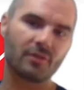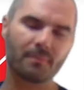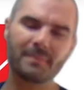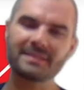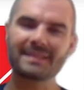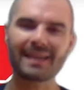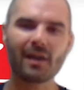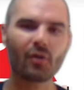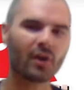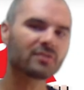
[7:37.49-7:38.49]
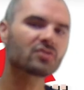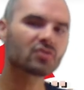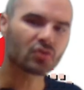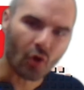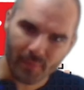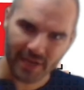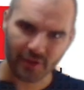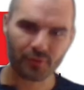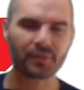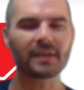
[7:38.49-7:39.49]
you're missing out on so many
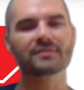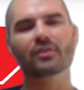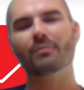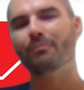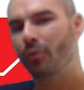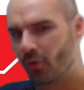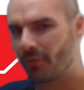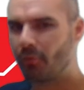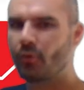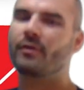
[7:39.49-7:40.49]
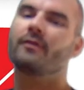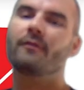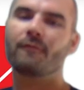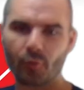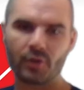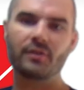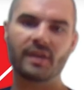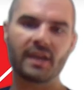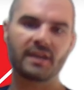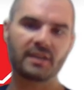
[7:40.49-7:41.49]
other things that are more important for you to
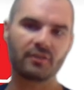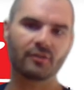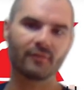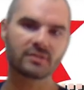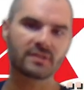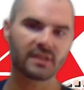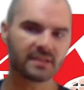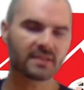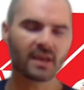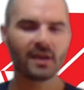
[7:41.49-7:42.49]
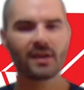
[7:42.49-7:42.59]
get into universities.